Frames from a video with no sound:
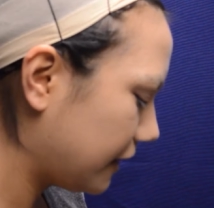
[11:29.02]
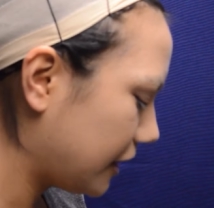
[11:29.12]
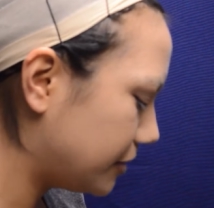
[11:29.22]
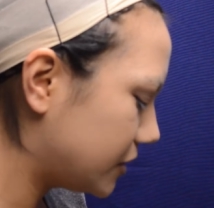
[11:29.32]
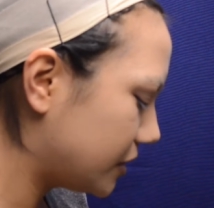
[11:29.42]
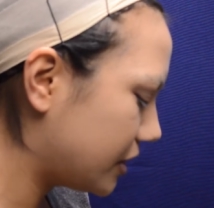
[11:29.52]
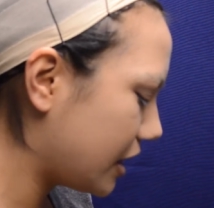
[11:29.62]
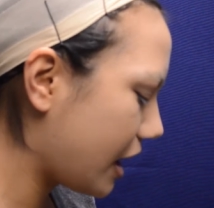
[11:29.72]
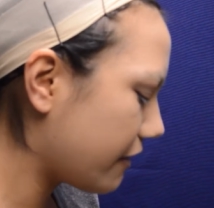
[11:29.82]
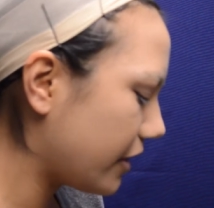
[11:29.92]
I'm sure they
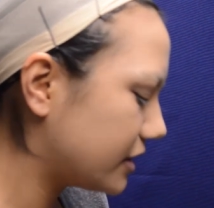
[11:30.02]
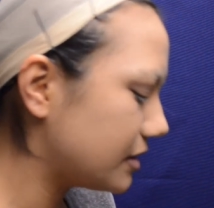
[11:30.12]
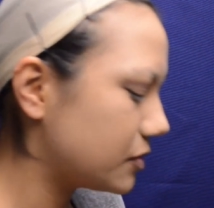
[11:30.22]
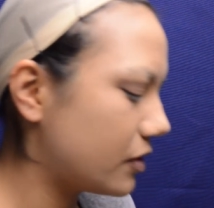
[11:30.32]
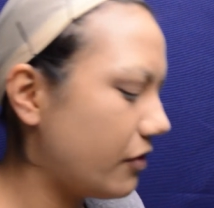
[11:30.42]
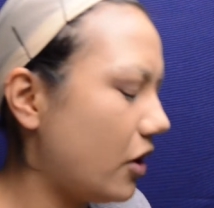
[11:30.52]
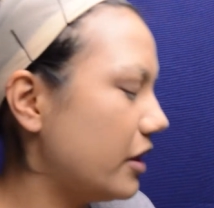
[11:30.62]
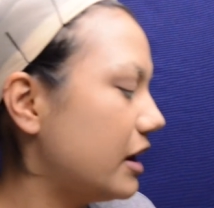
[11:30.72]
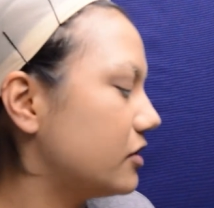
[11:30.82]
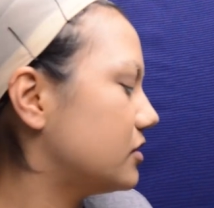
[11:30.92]
have like some sort of
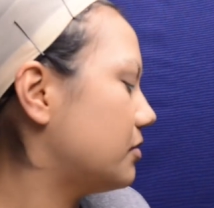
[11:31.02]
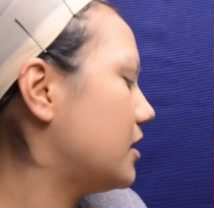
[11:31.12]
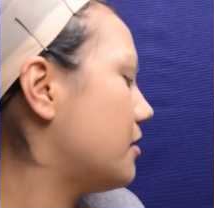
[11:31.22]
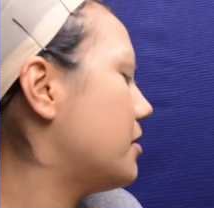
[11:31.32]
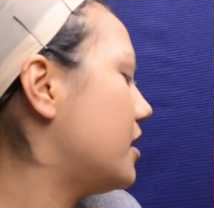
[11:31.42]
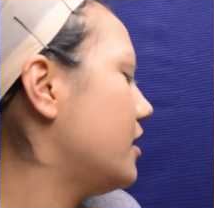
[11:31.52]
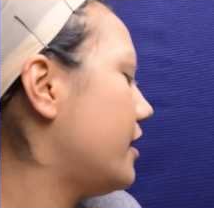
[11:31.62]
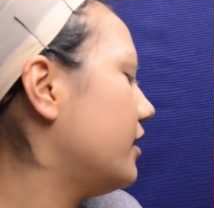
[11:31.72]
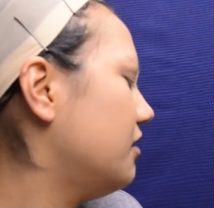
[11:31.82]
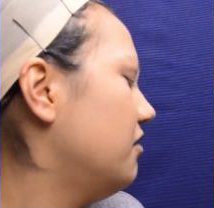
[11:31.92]
holiday or something, but
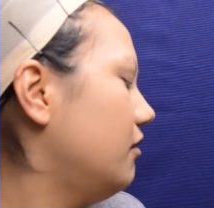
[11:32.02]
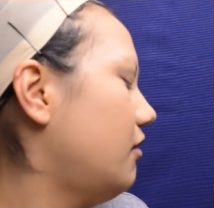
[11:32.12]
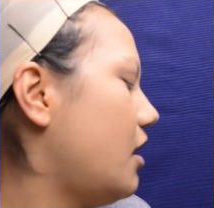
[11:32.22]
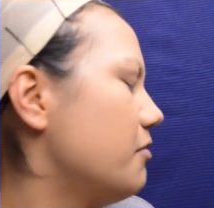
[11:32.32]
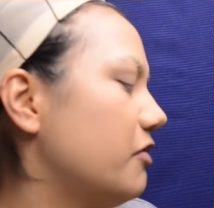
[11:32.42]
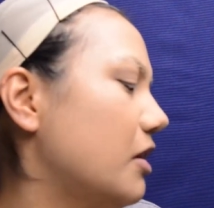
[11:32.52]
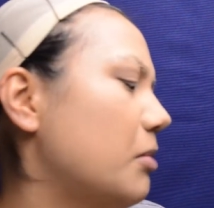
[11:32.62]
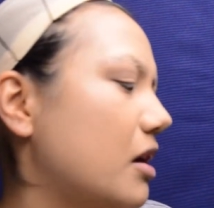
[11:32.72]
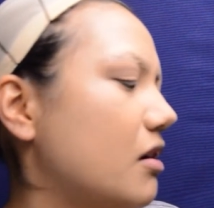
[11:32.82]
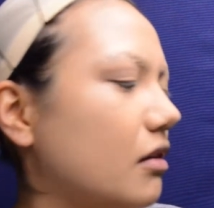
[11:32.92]
like, I'm
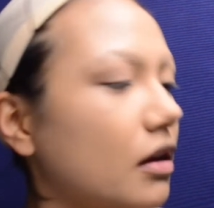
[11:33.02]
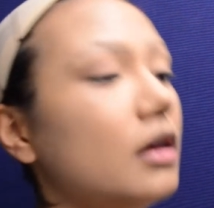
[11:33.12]
filming.